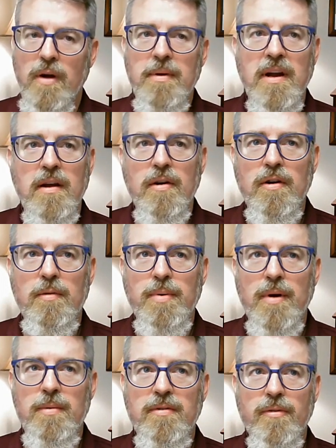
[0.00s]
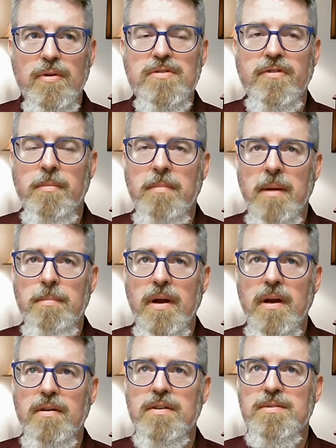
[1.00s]
I mean, I heard it probably first from my
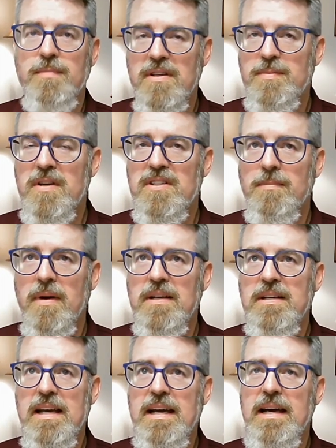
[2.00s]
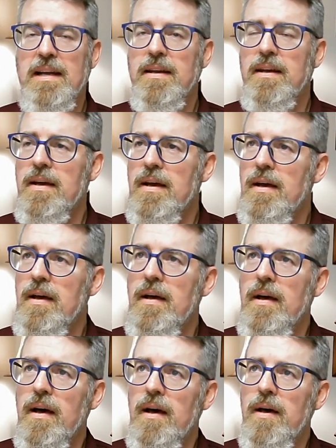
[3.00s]
parents, especially my dad,
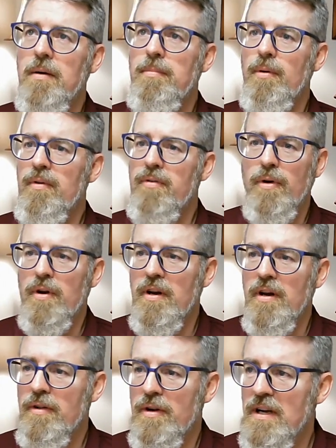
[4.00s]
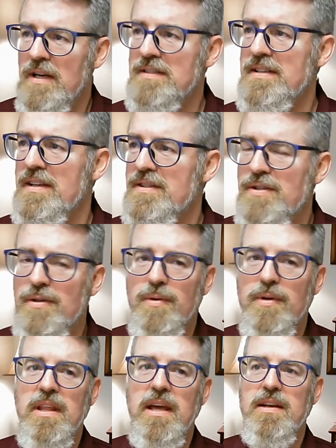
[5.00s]
um, but we've heard it in other contexts too.
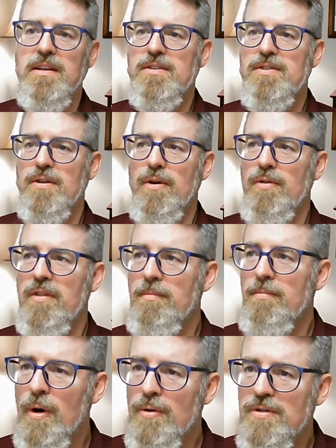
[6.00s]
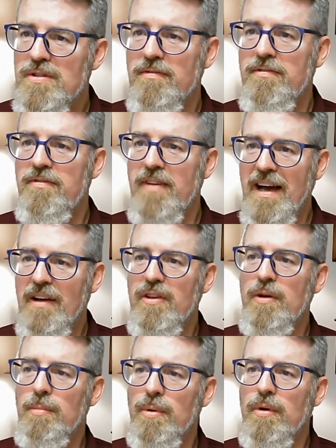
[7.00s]
And that is, you know, the most
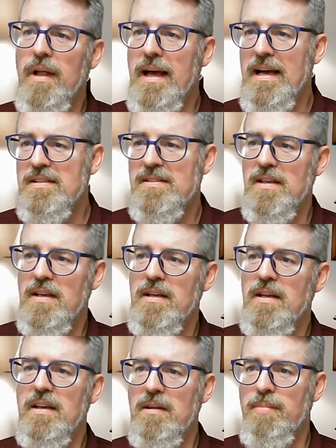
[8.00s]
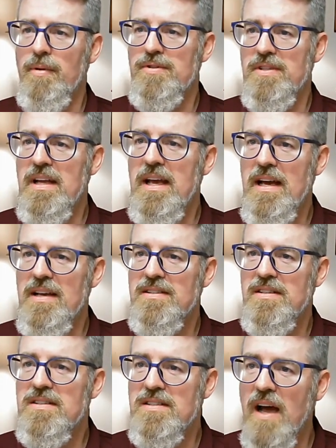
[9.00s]
valuable asset any person has
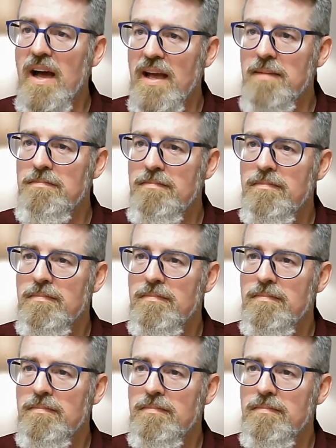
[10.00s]
is time.